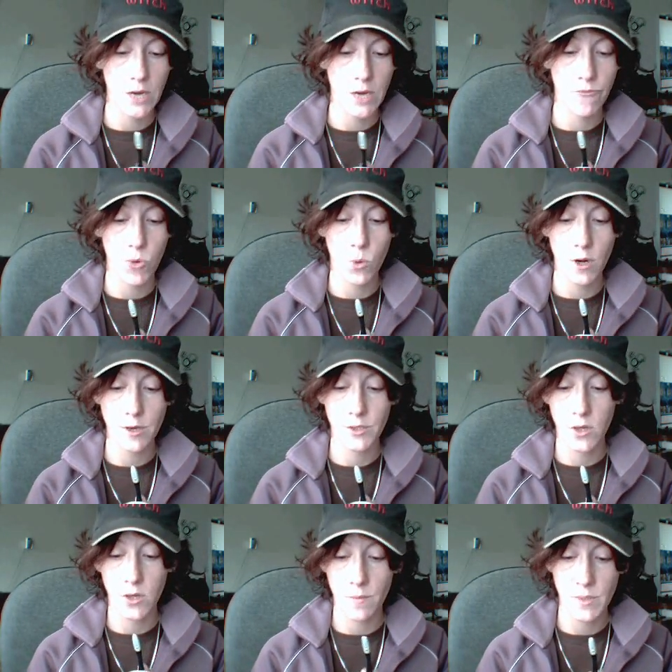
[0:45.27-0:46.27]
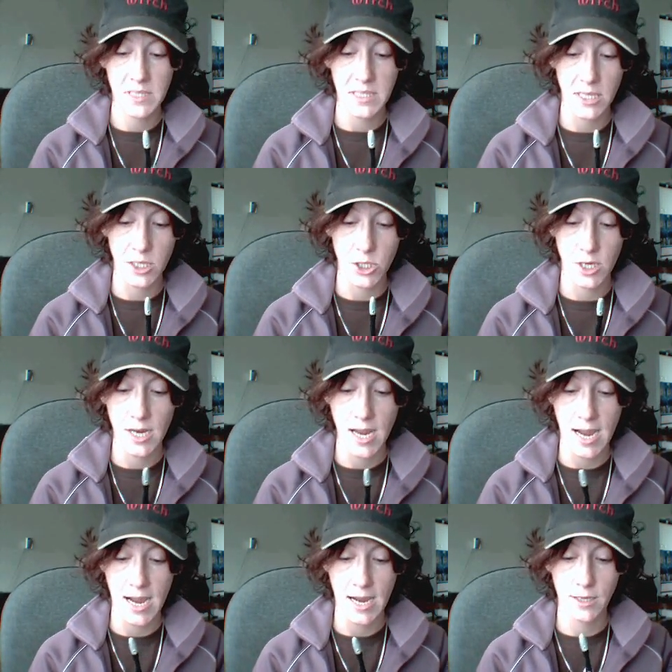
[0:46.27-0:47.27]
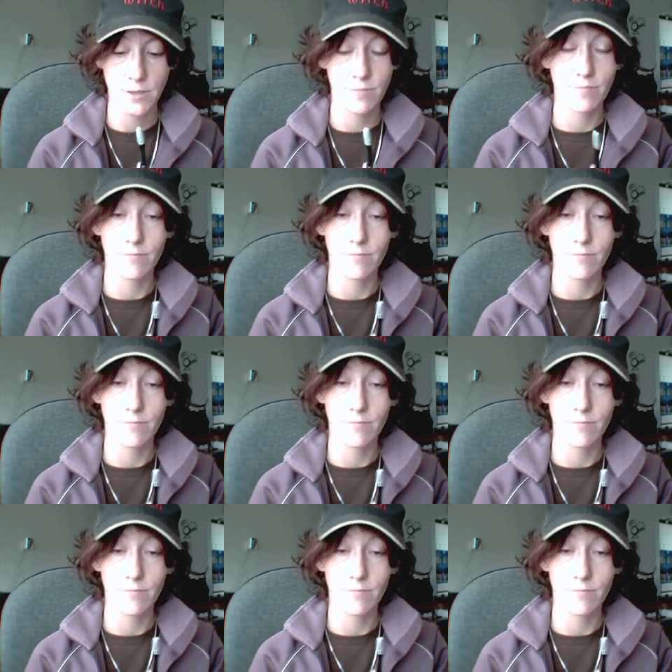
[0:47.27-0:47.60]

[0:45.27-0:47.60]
of the Workers' Compensation Act,